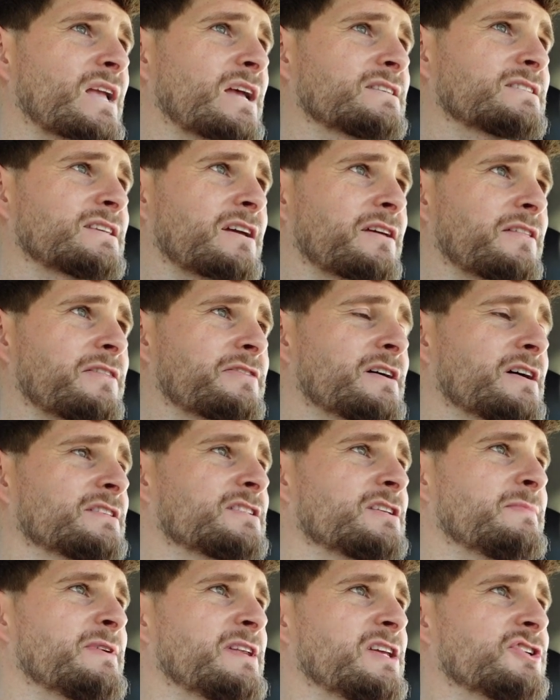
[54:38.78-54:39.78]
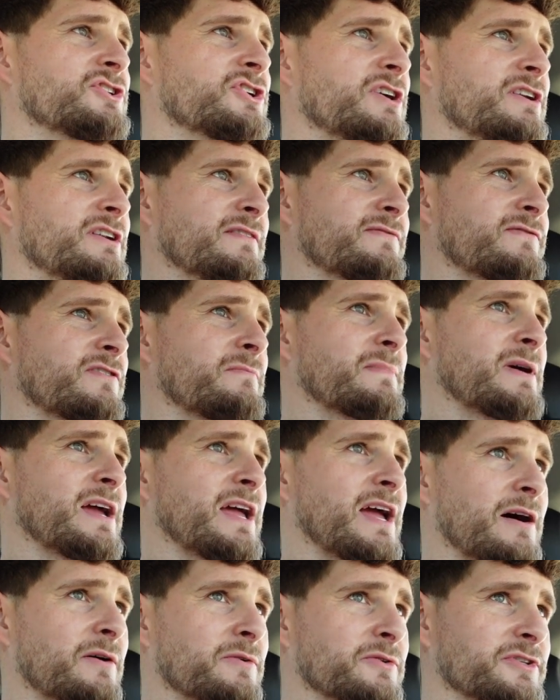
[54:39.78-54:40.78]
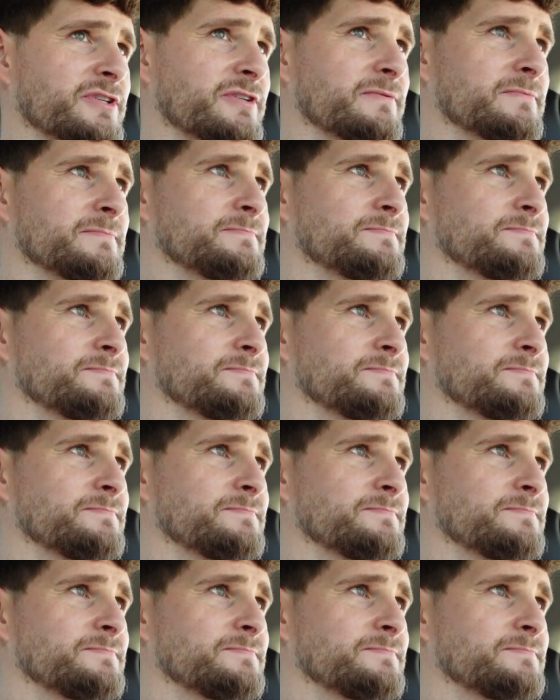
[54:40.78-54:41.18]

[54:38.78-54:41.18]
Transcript: It's like a 30-minute journey from my house.